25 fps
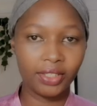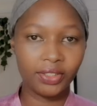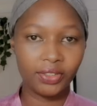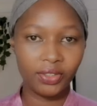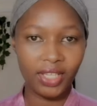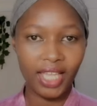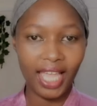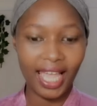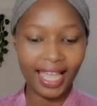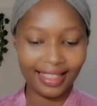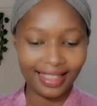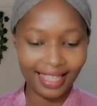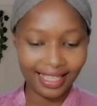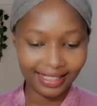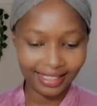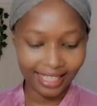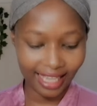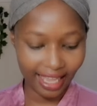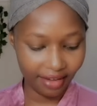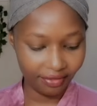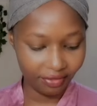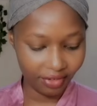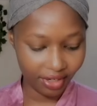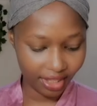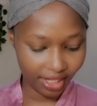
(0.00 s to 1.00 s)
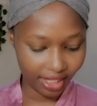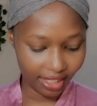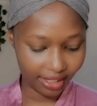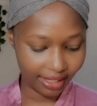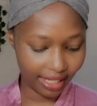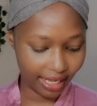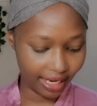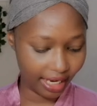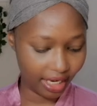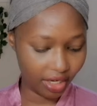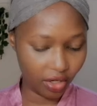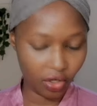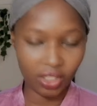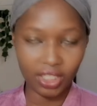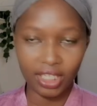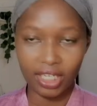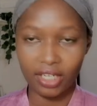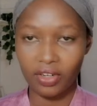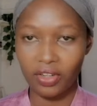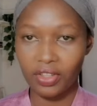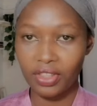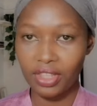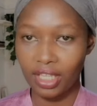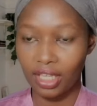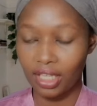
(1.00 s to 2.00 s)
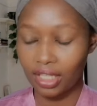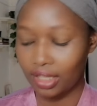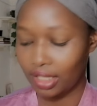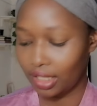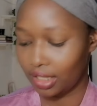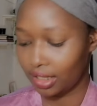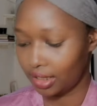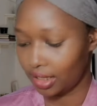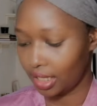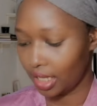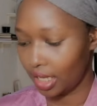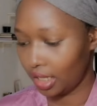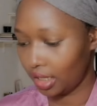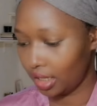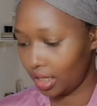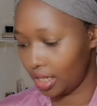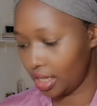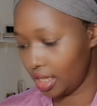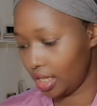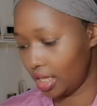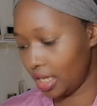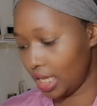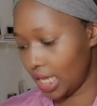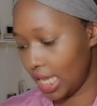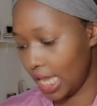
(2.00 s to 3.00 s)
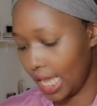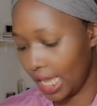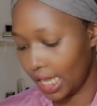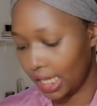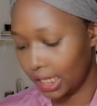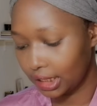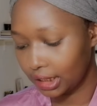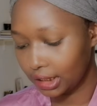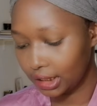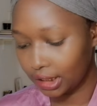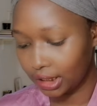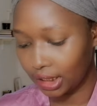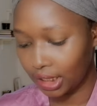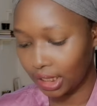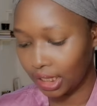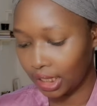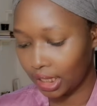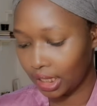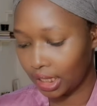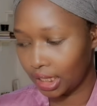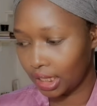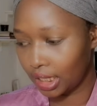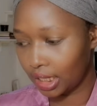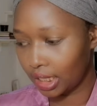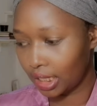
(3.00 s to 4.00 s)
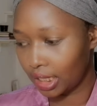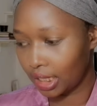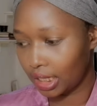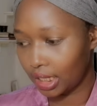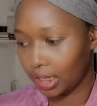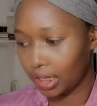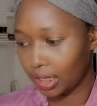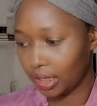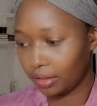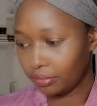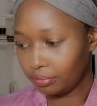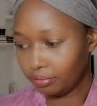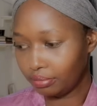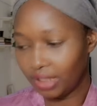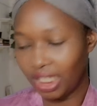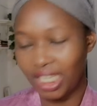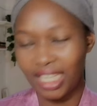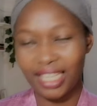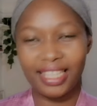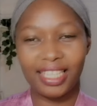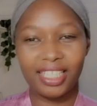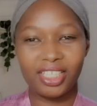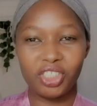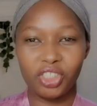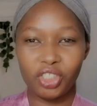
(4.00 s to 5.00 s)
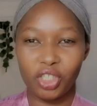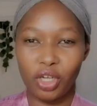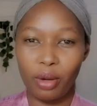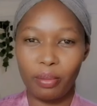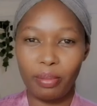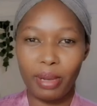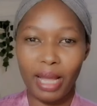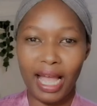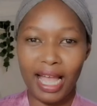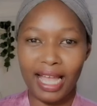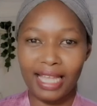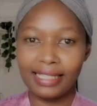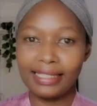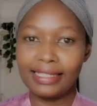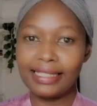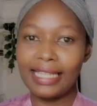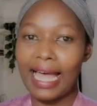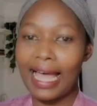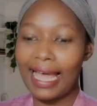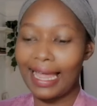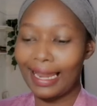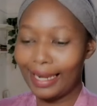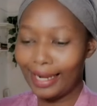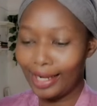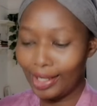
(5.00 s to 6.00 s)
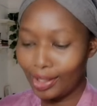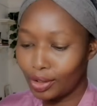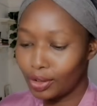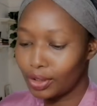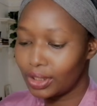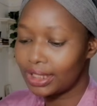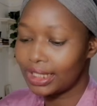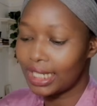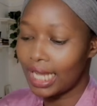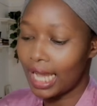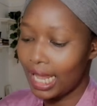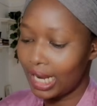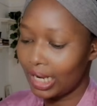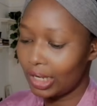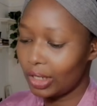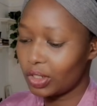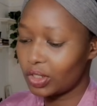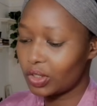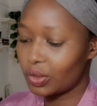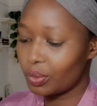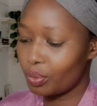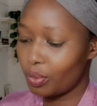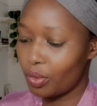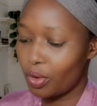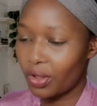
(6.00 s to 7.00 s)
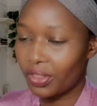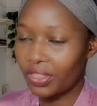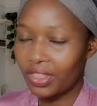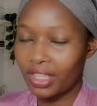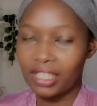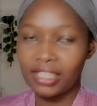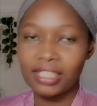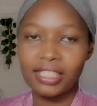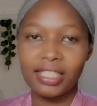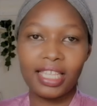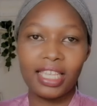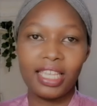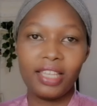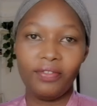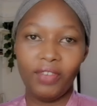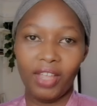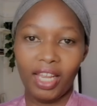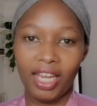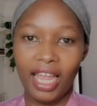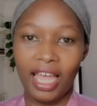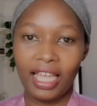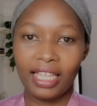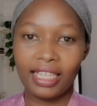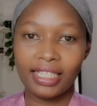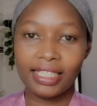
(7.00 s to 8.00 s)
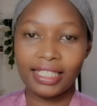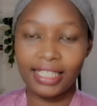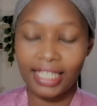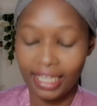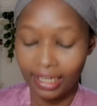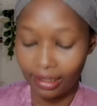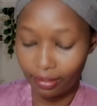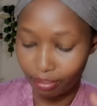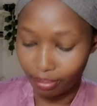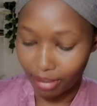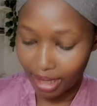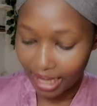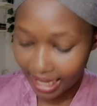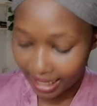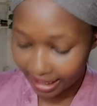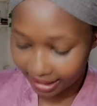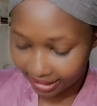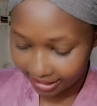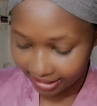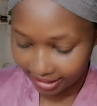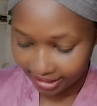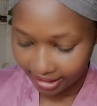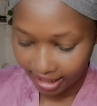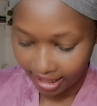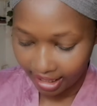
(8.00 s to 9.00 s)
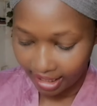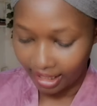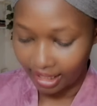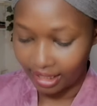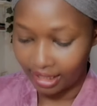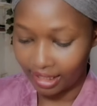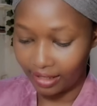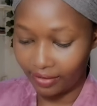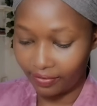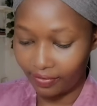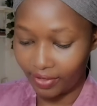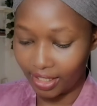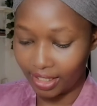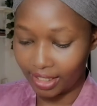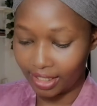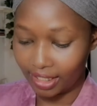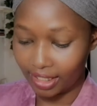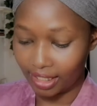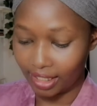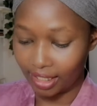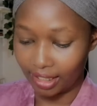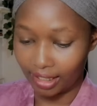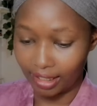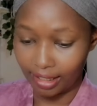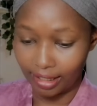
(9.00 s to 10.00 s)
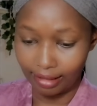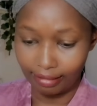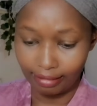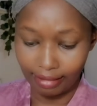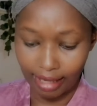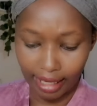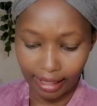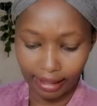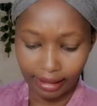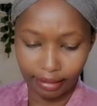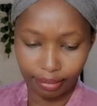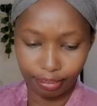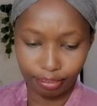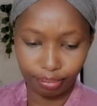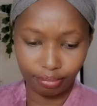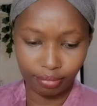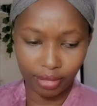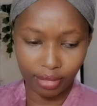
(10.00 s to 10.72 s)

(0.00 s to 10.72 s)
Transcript: So yeah, that's everything that I got. I don't think there's anything else. The shop has a lot more things. They even sell bags, they even sell, like,